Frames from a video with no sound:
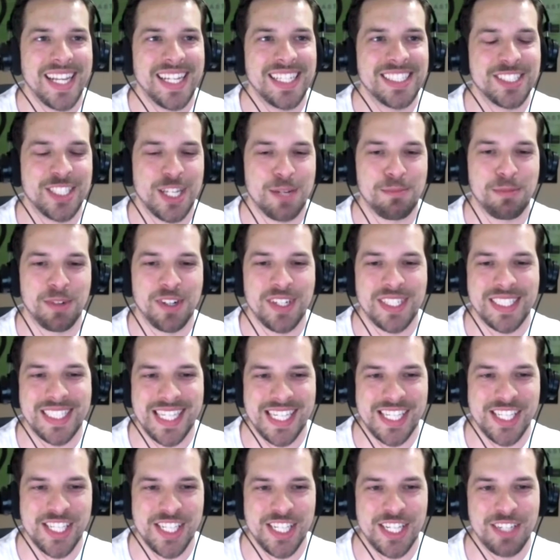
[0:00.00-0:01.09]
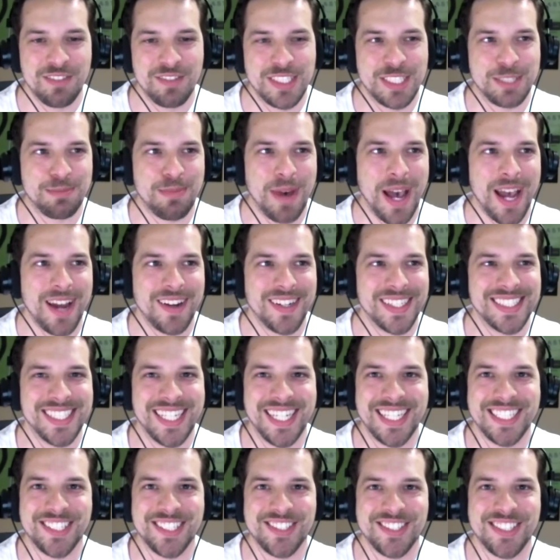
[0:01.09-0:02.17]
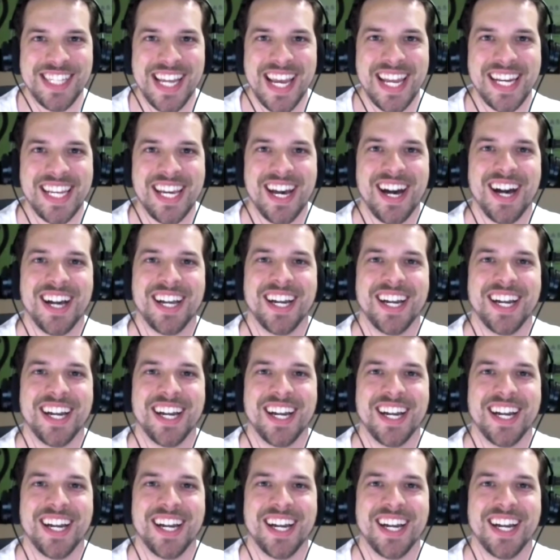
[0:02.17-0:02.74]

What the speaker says: summer edition of Inspiring Teachers. Danny Hogger